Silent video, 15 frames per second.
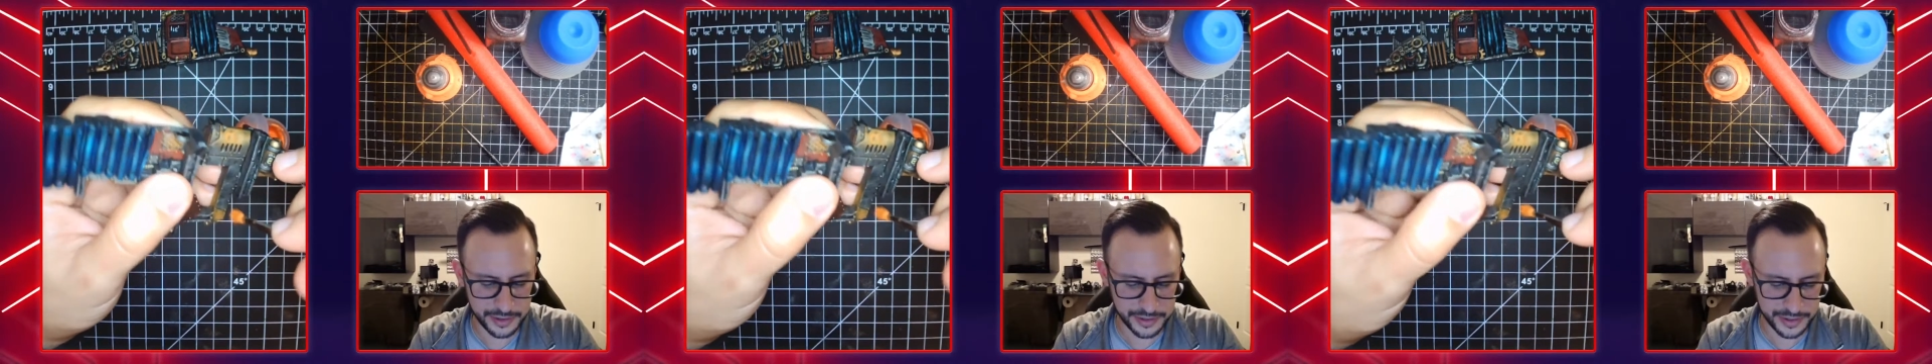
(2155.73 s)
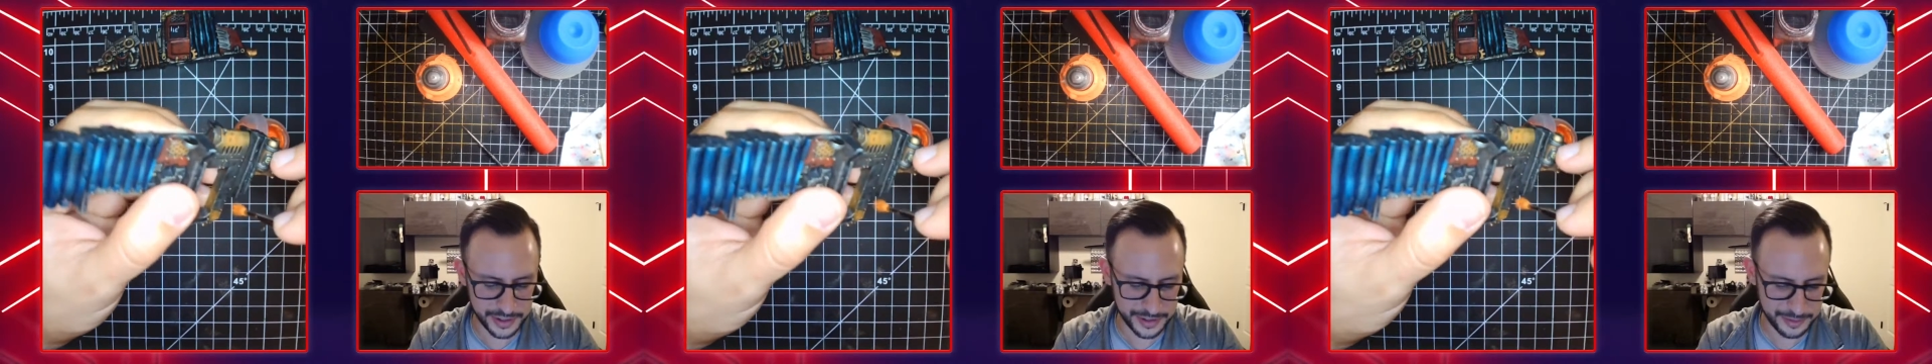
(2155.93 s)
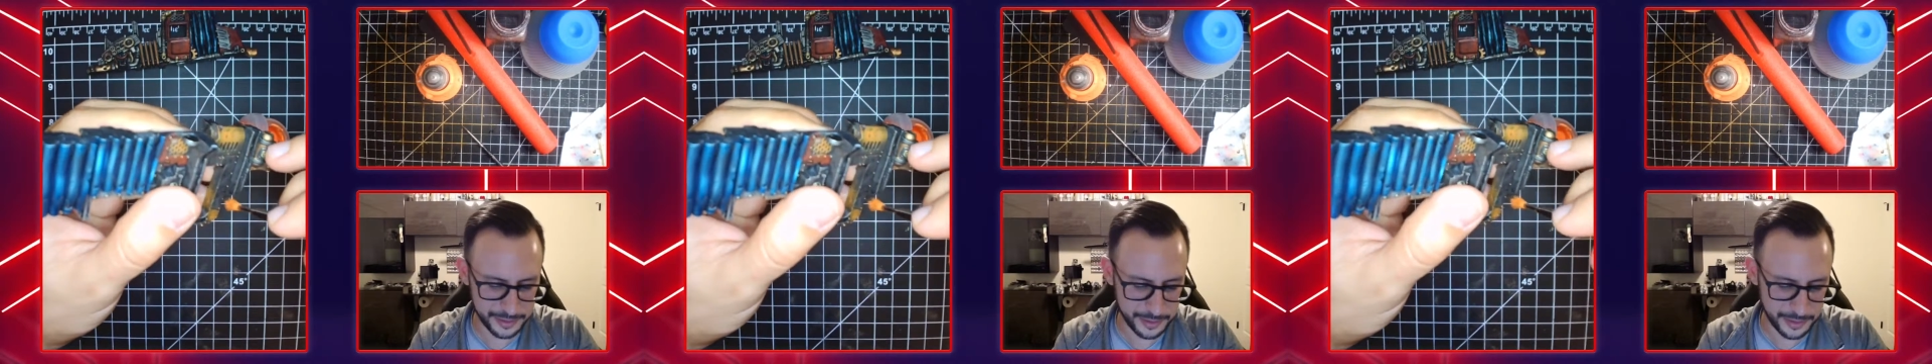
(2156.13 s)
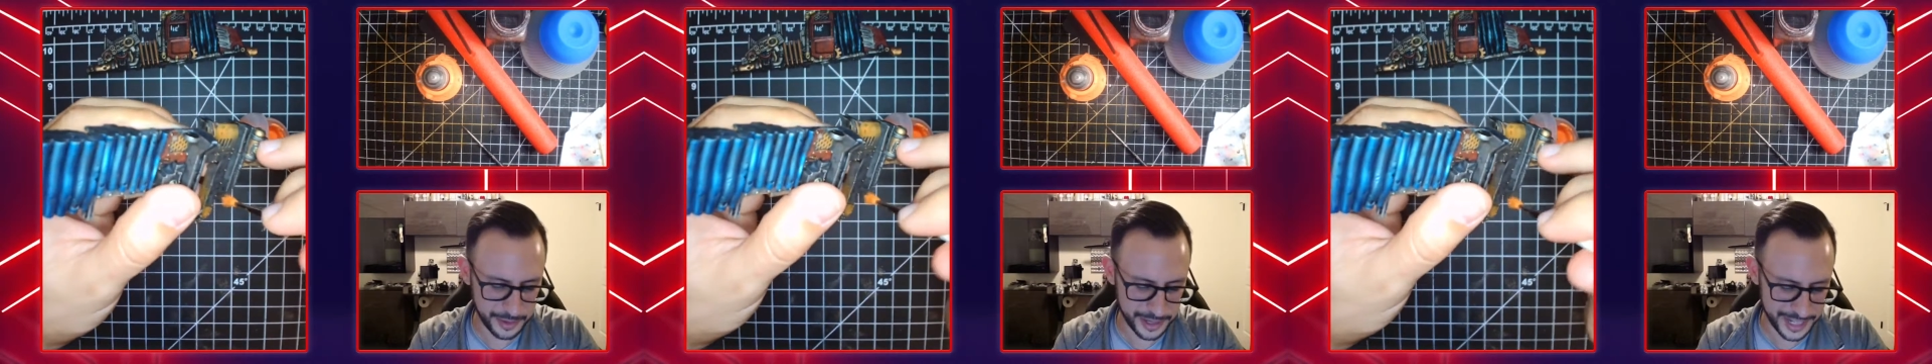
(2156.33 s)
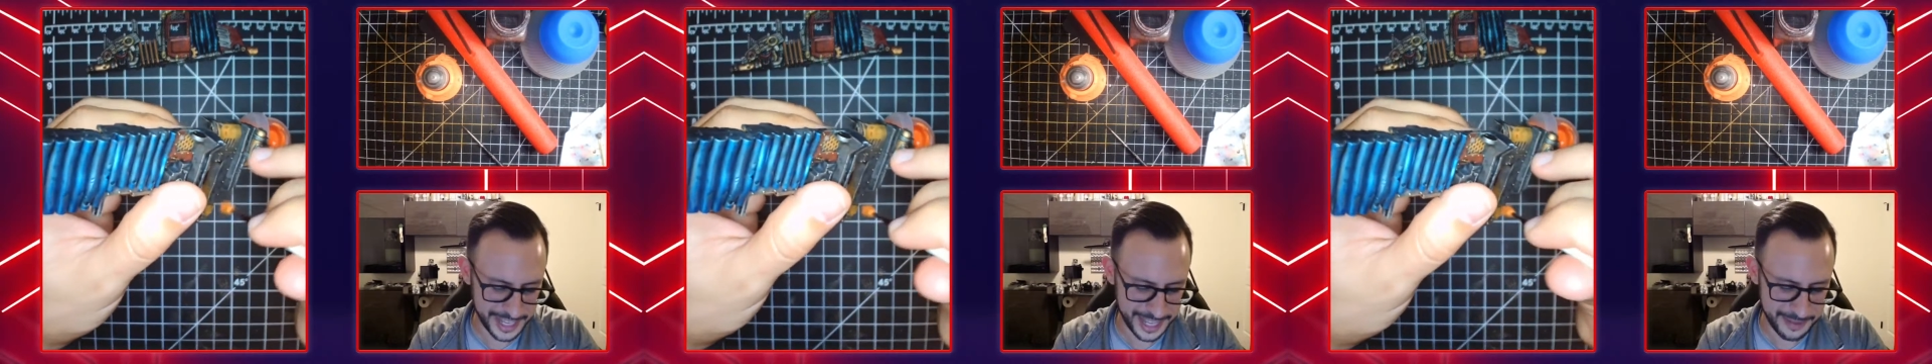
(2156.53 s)

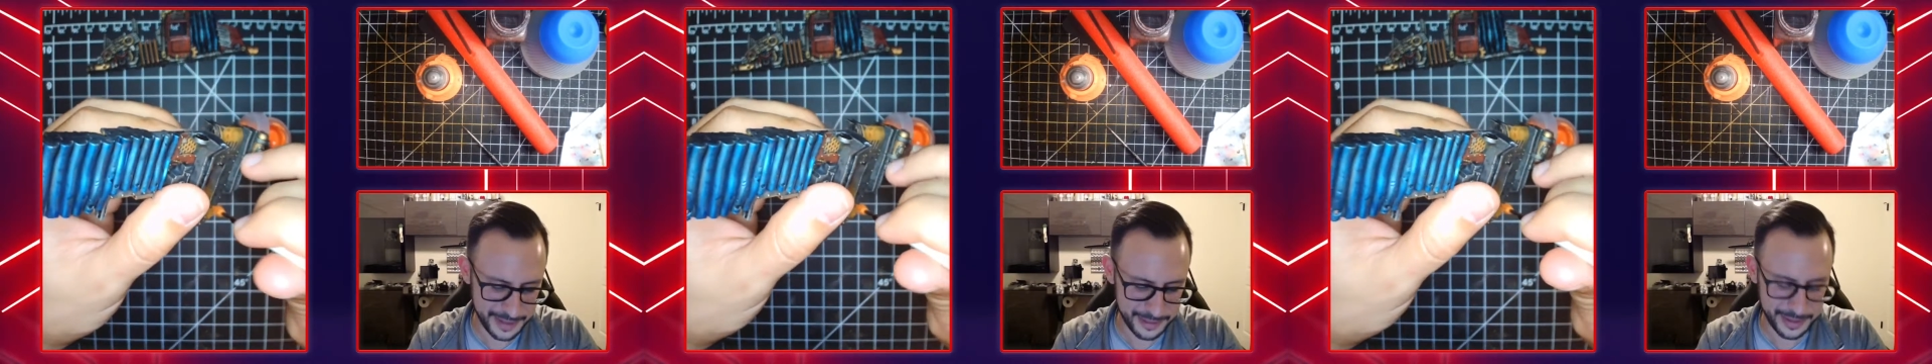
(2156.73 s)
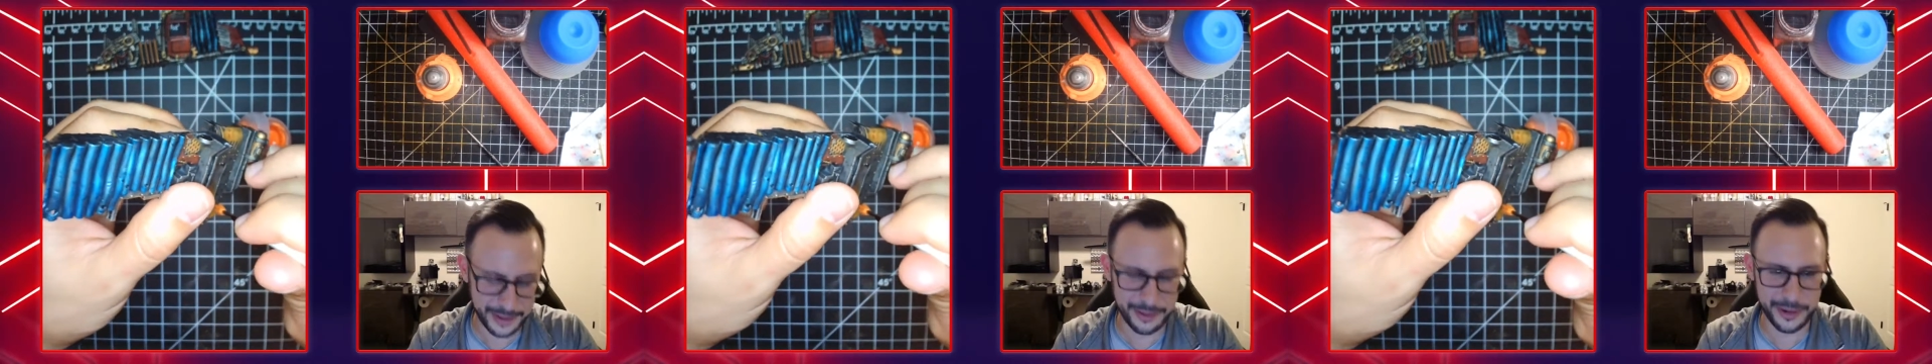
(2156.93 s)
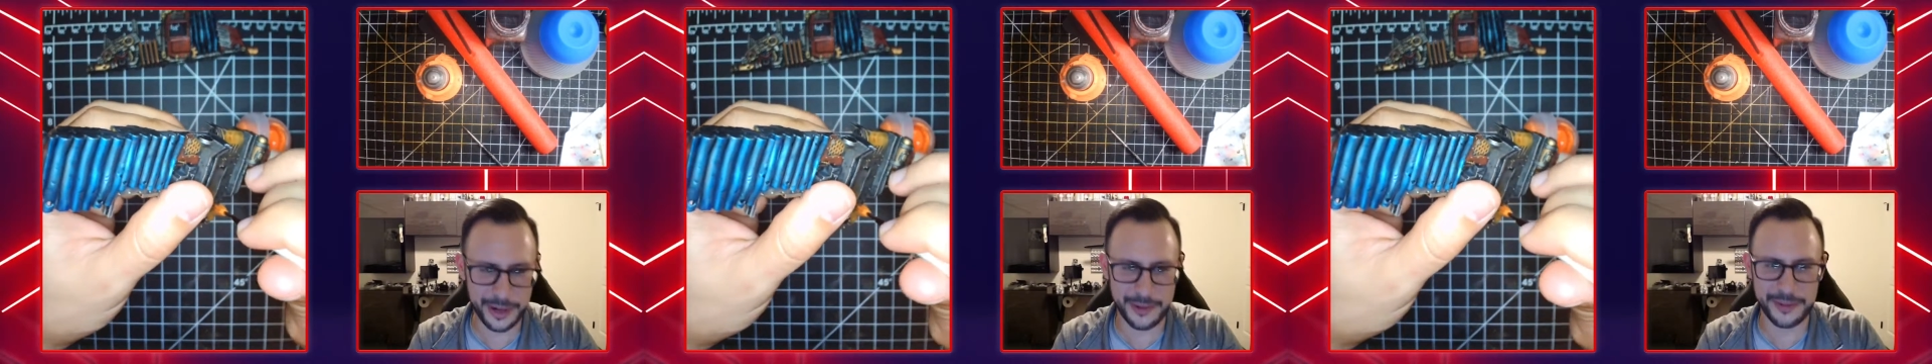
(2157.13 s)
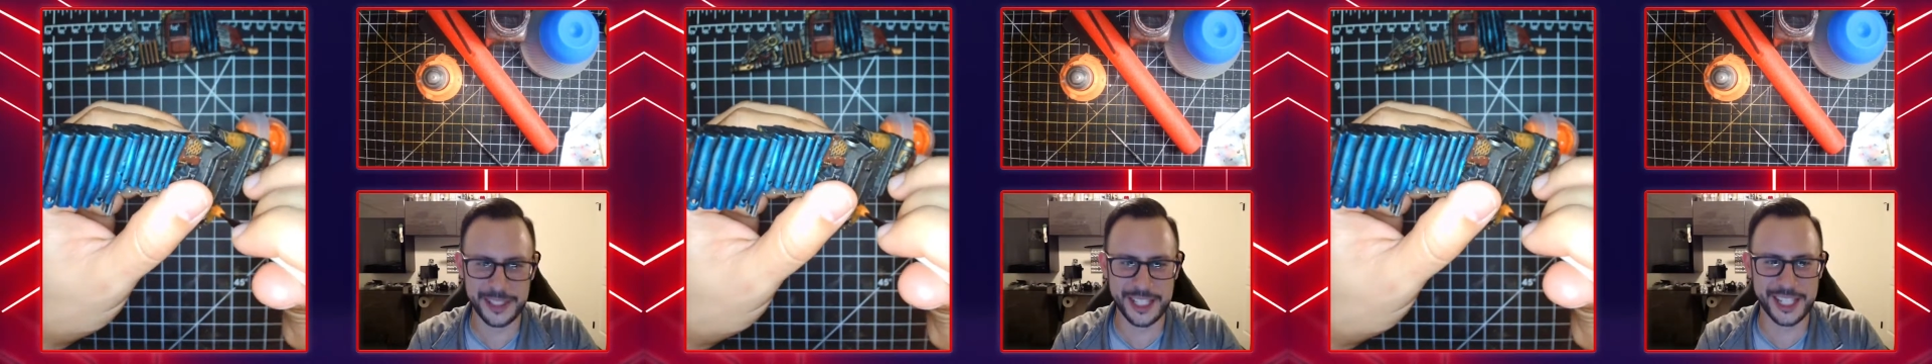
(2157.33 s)
wargaming, but we're